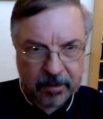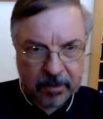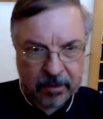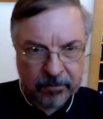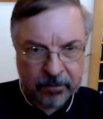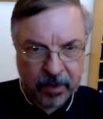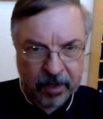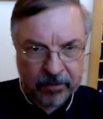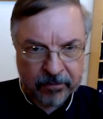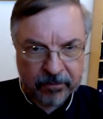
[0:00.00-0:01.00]
if you
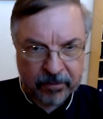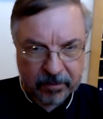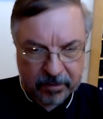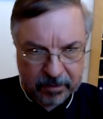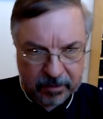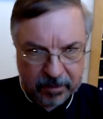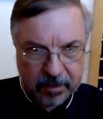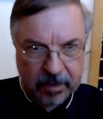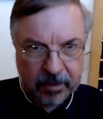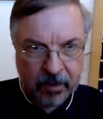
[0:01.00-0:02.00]
have
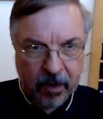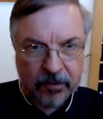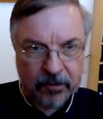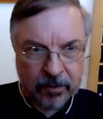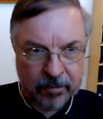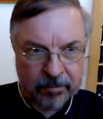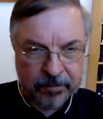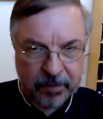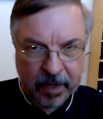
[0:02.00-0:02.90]
long-term,